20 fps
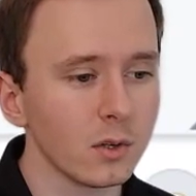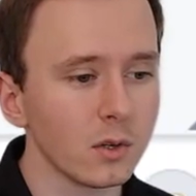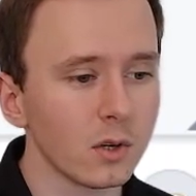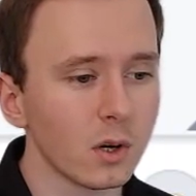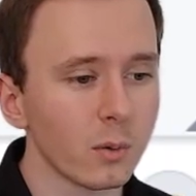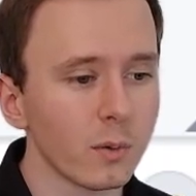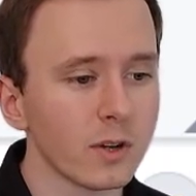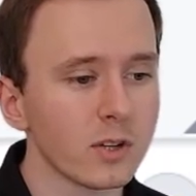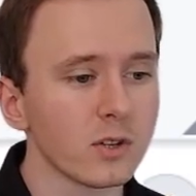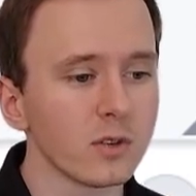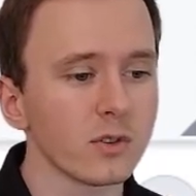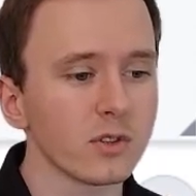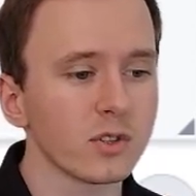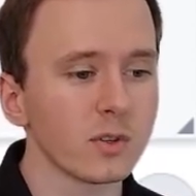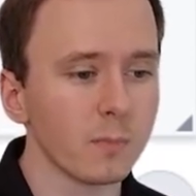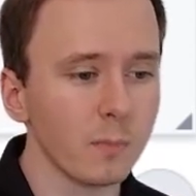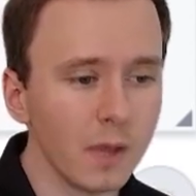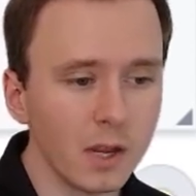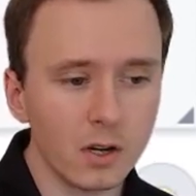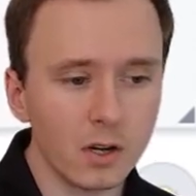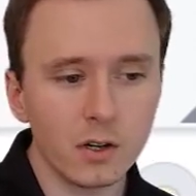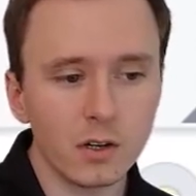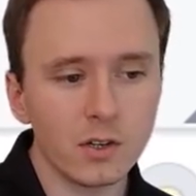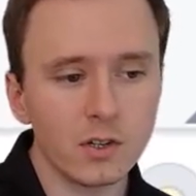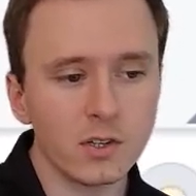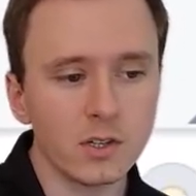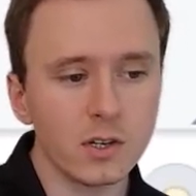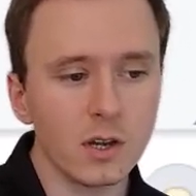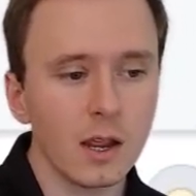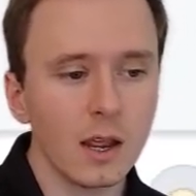original
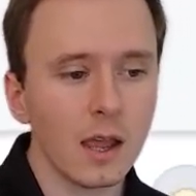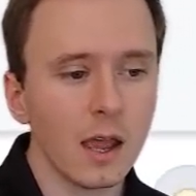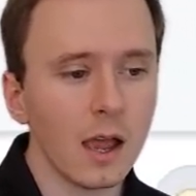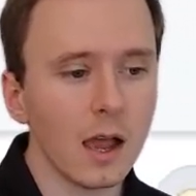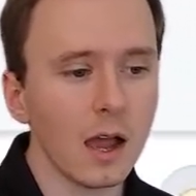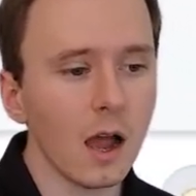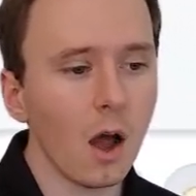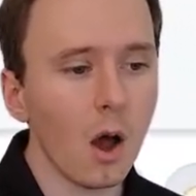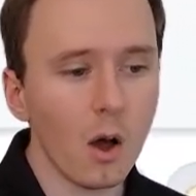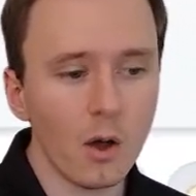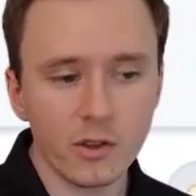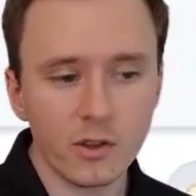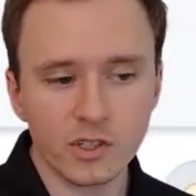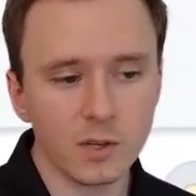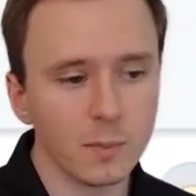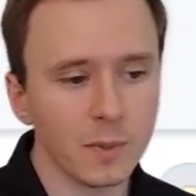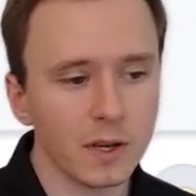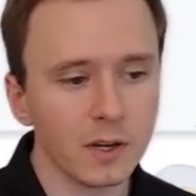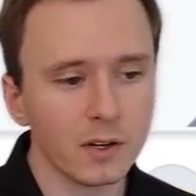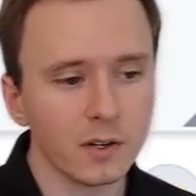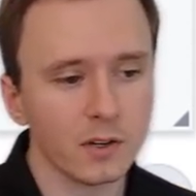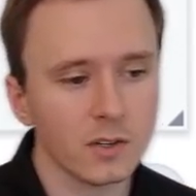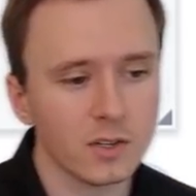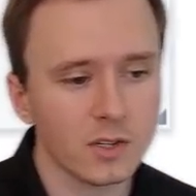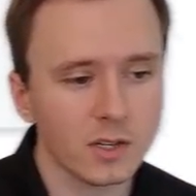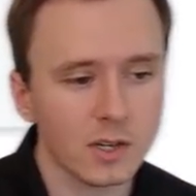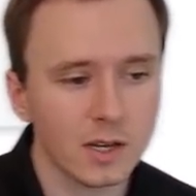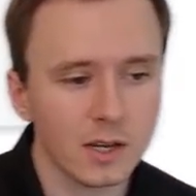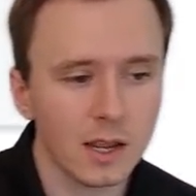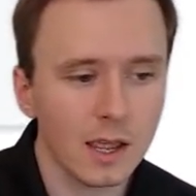submitters, all
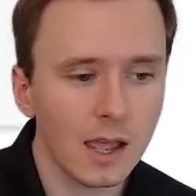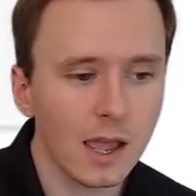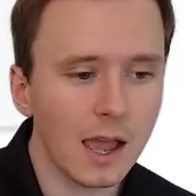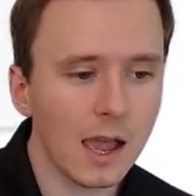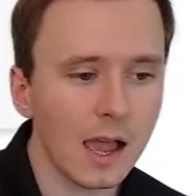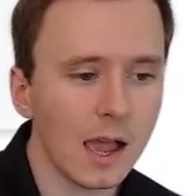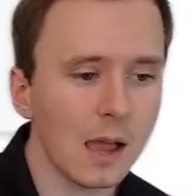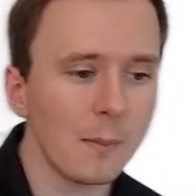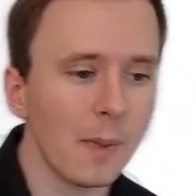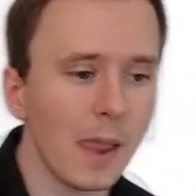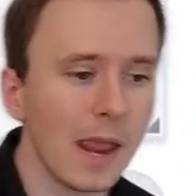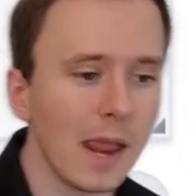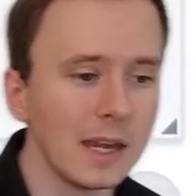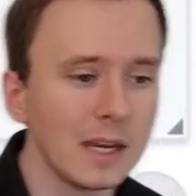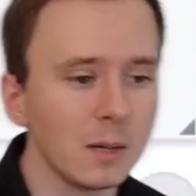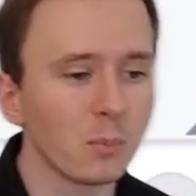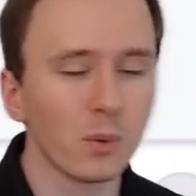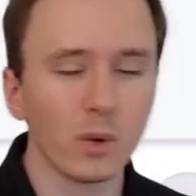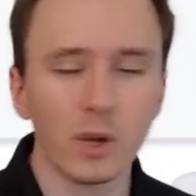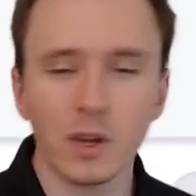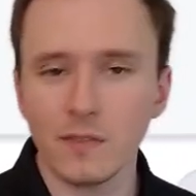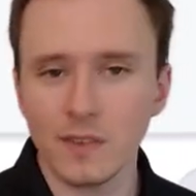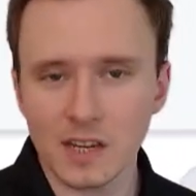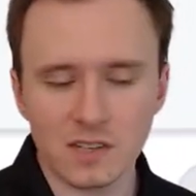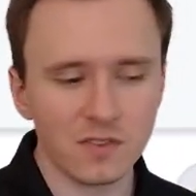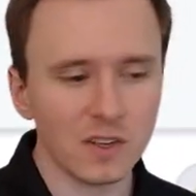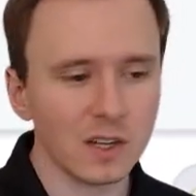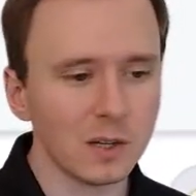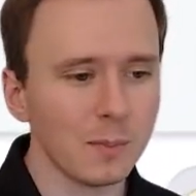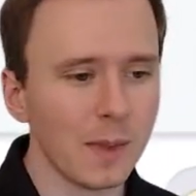submitters, any
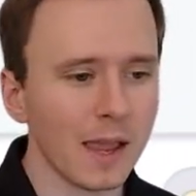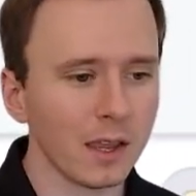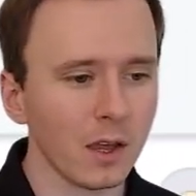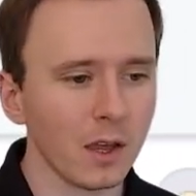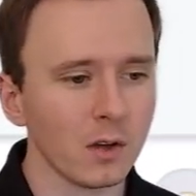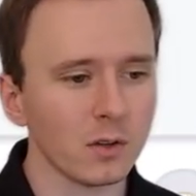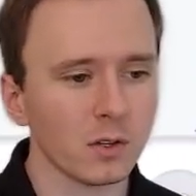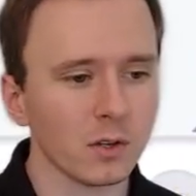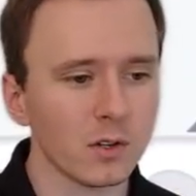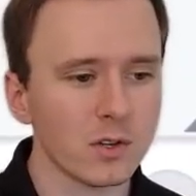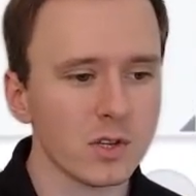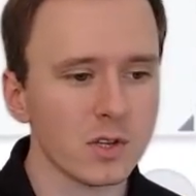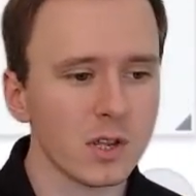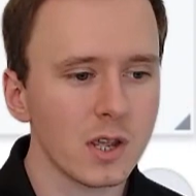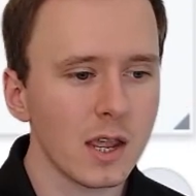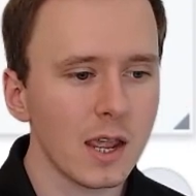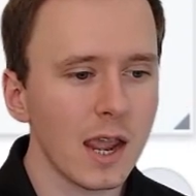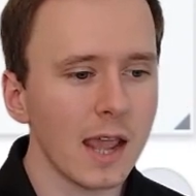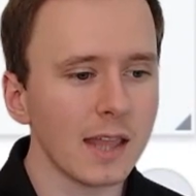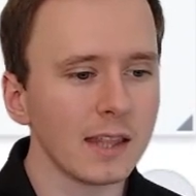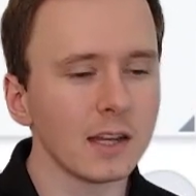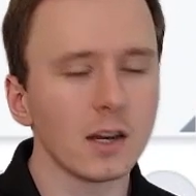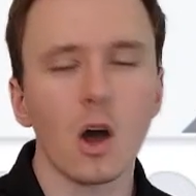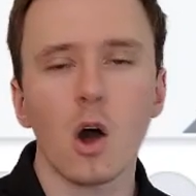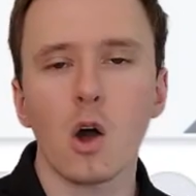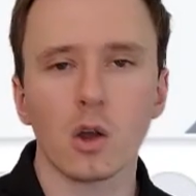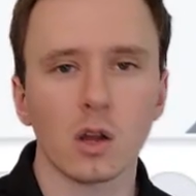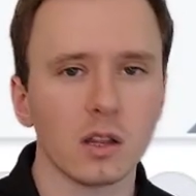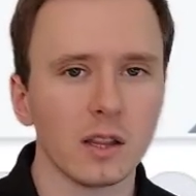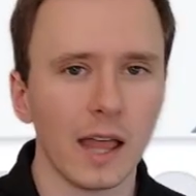previous feedback owners, and then
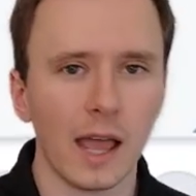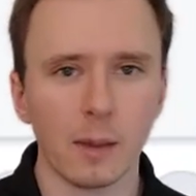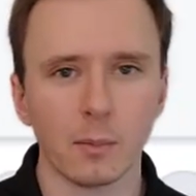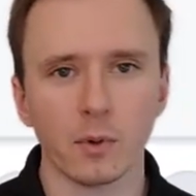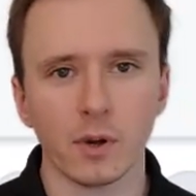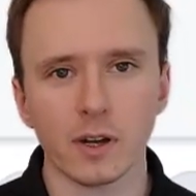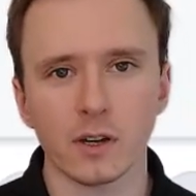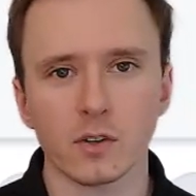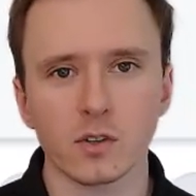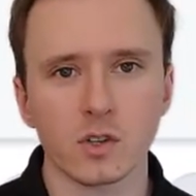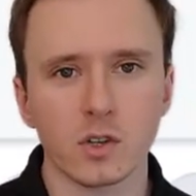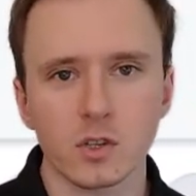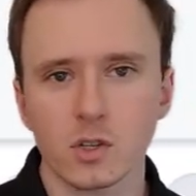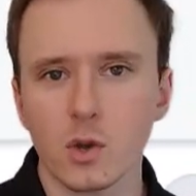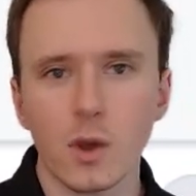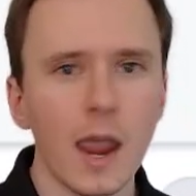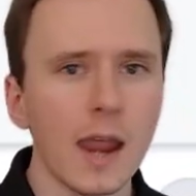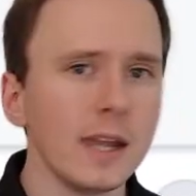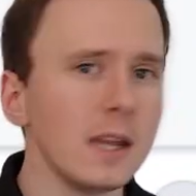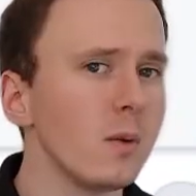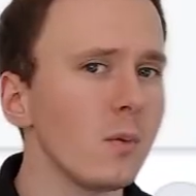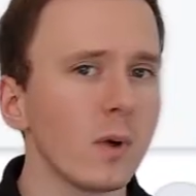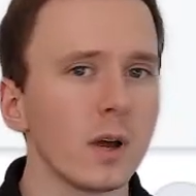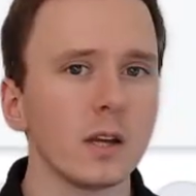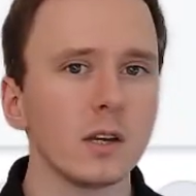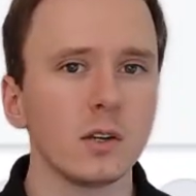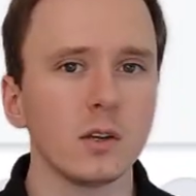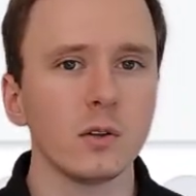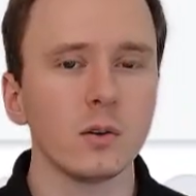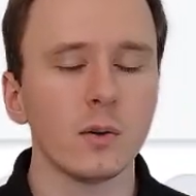all collaborators. So
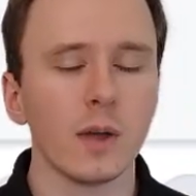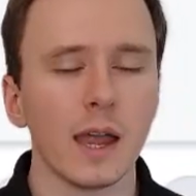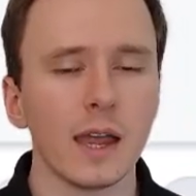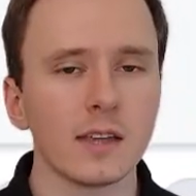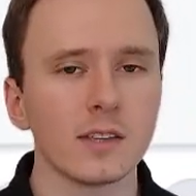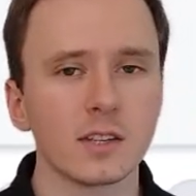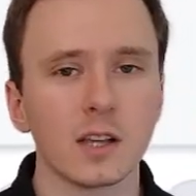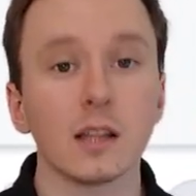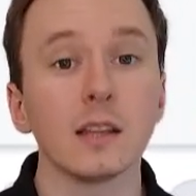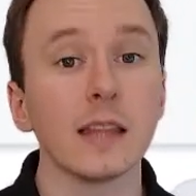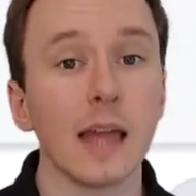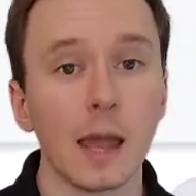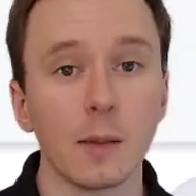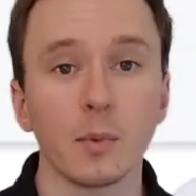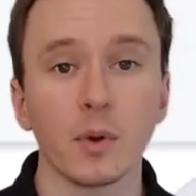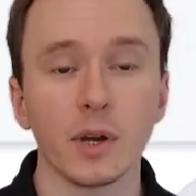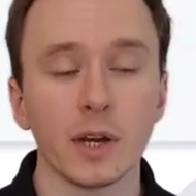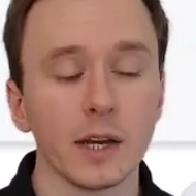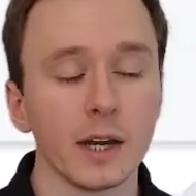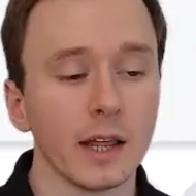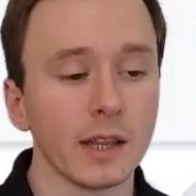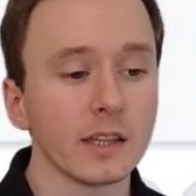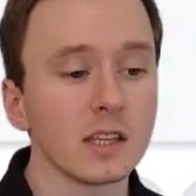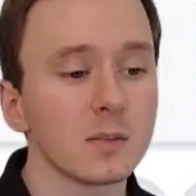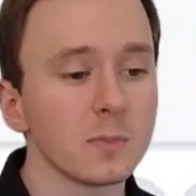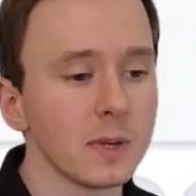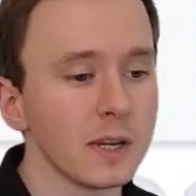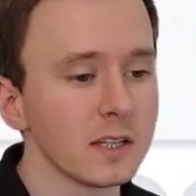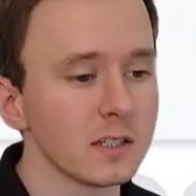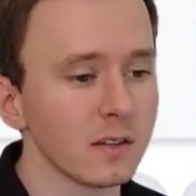anyone who has collaborated on this
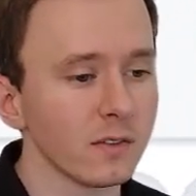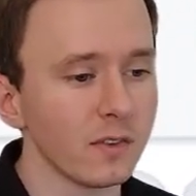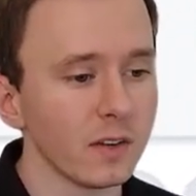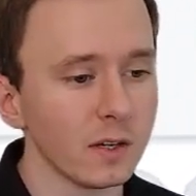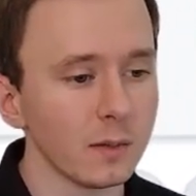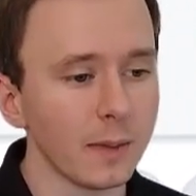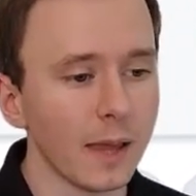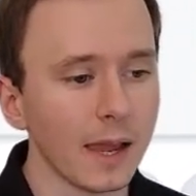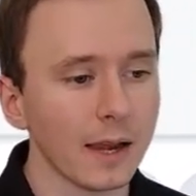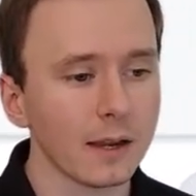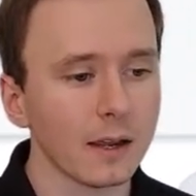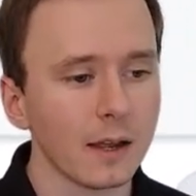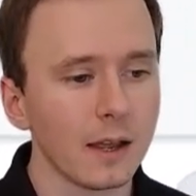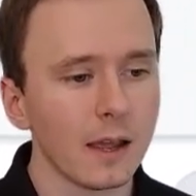piece of feedback.